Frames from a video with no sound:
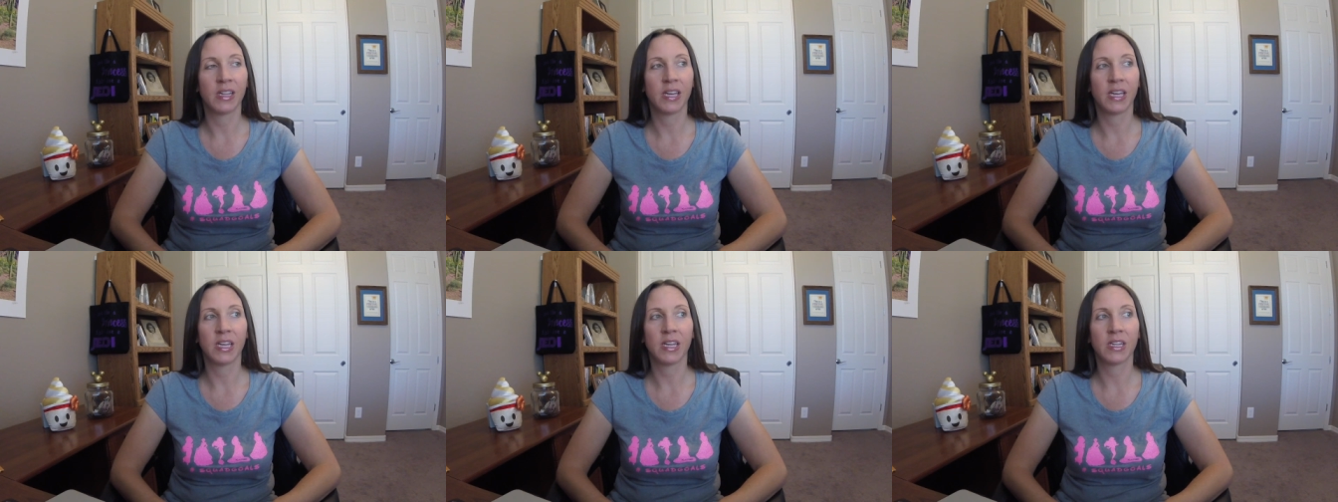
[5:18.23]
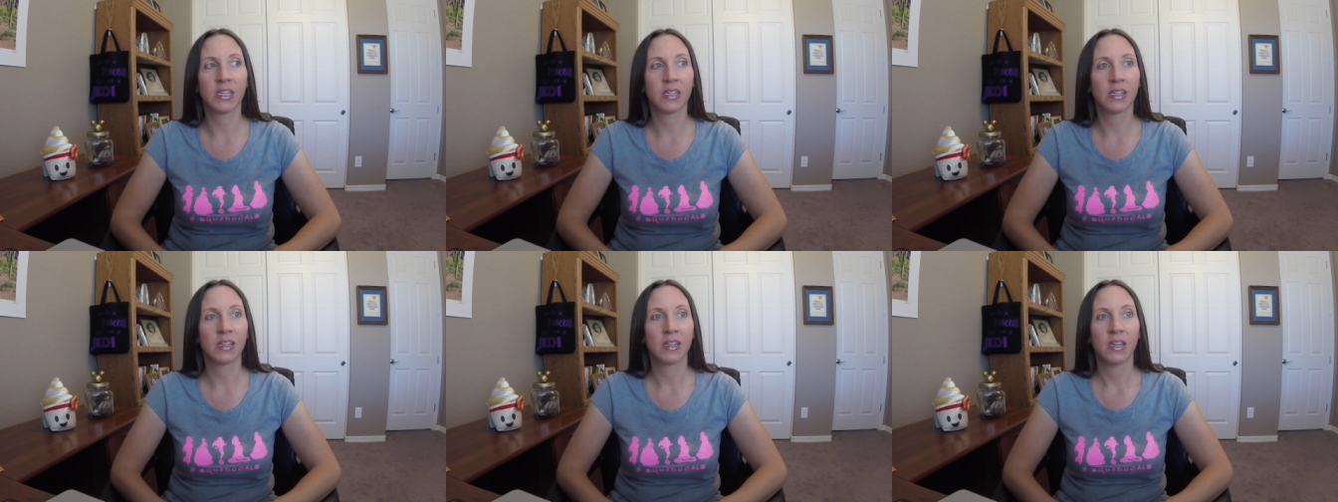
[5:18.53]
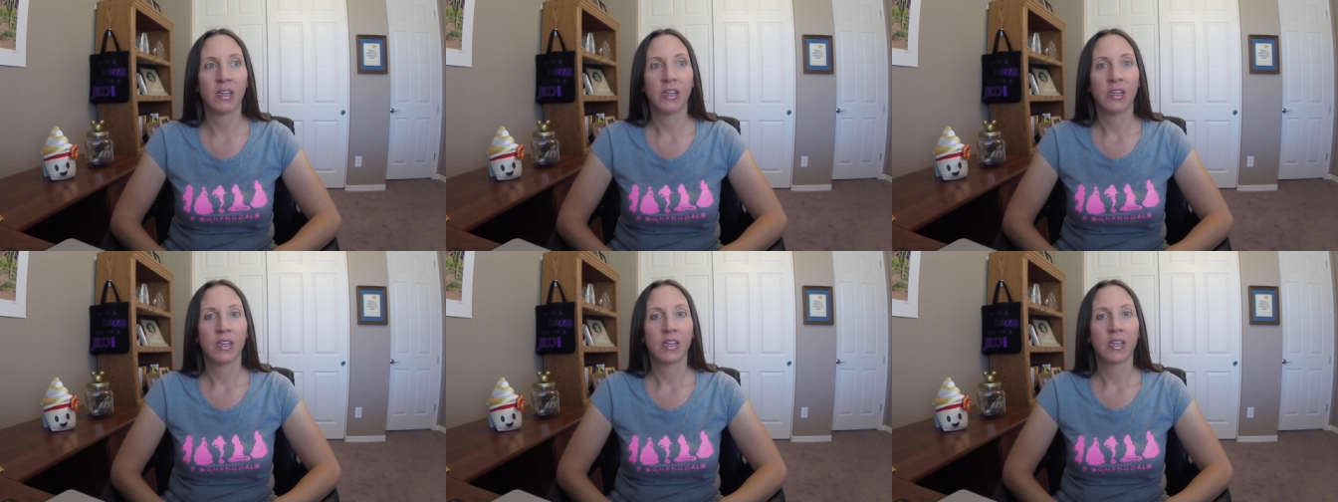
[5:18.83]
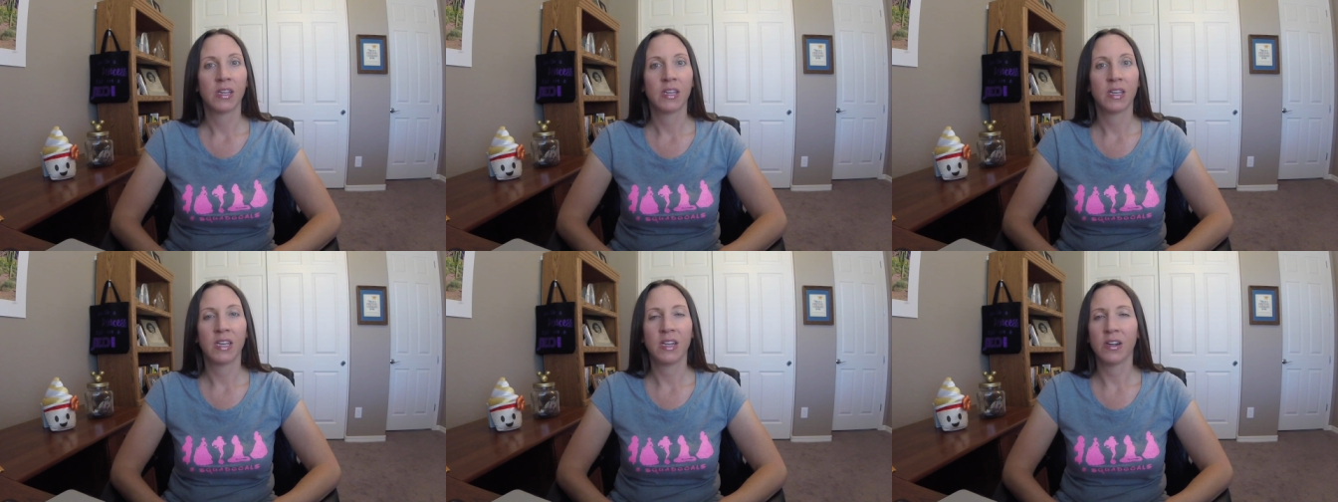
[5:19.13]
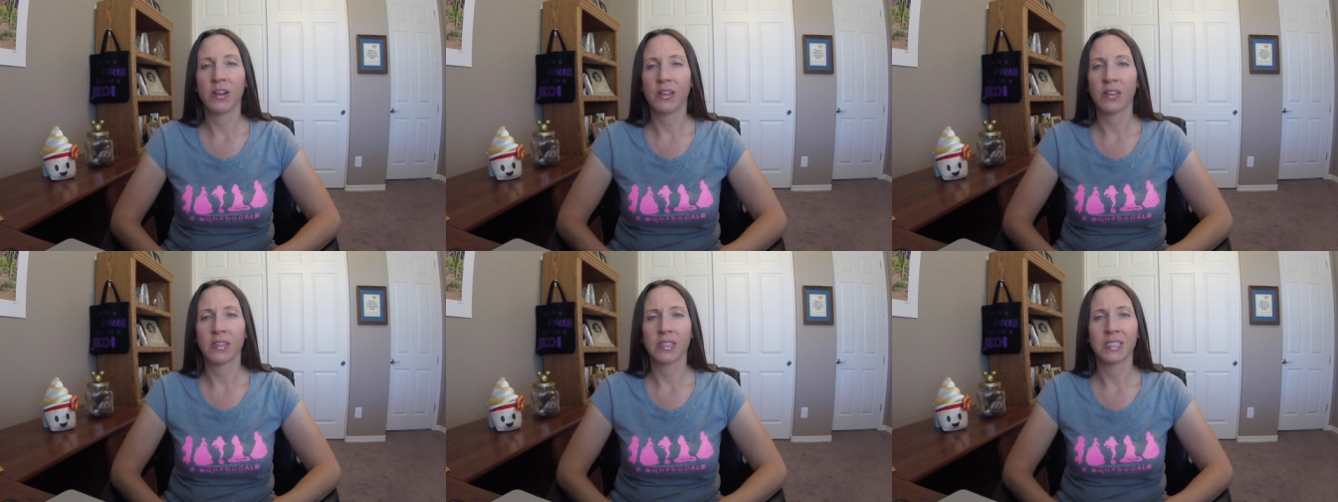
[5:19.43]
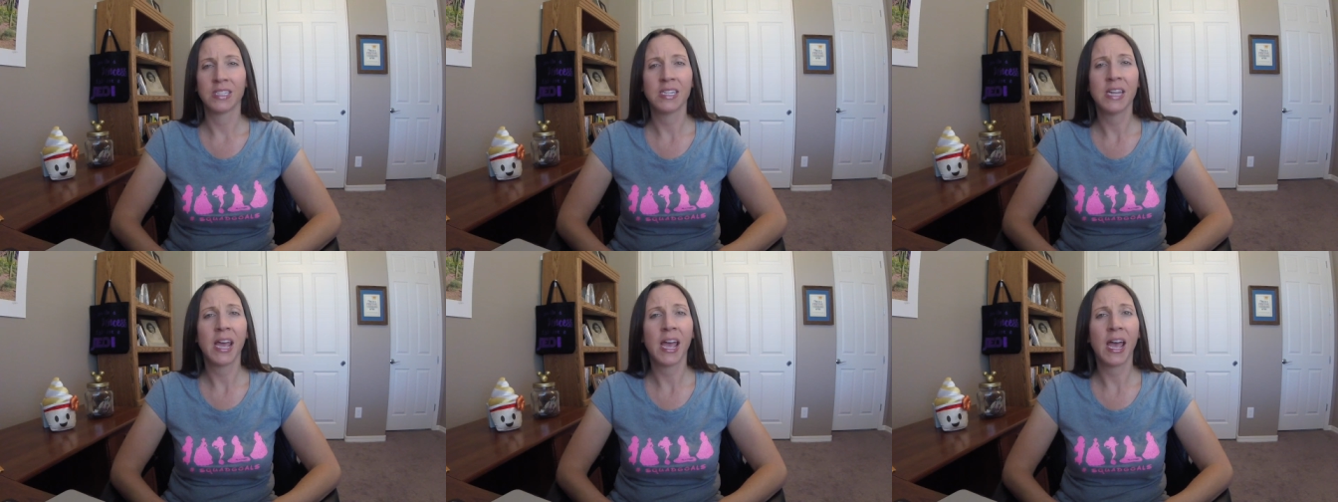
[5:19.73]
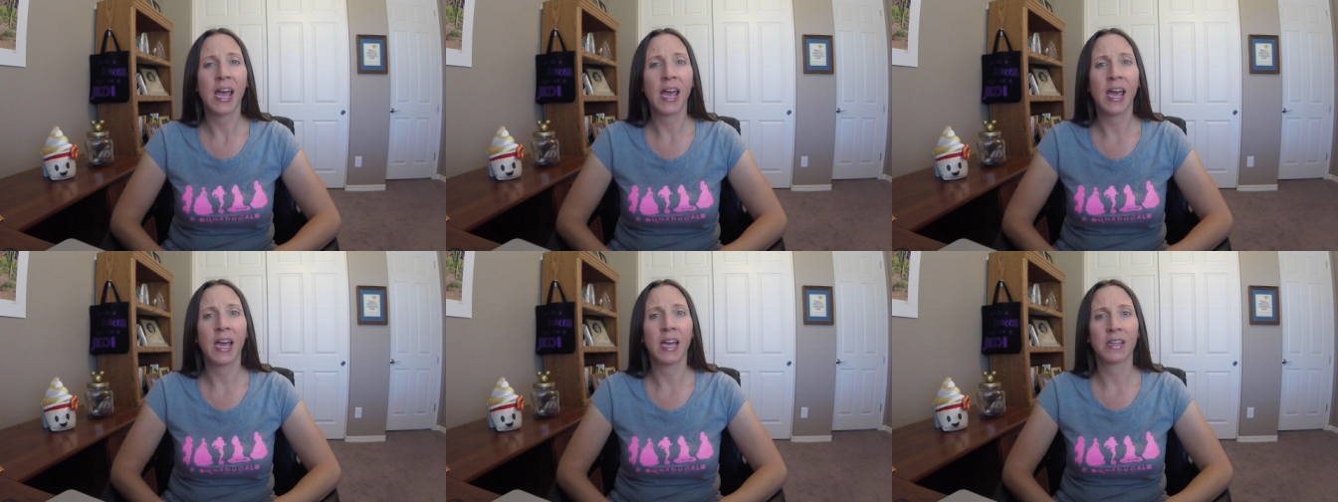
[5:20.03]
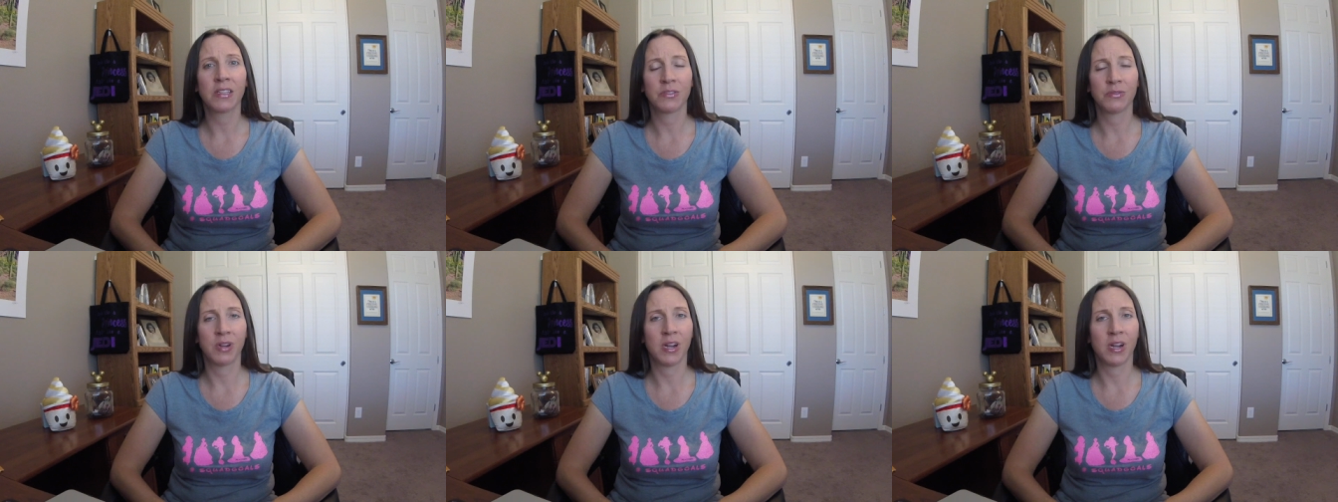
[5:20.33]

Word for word: Like eat all the snacks,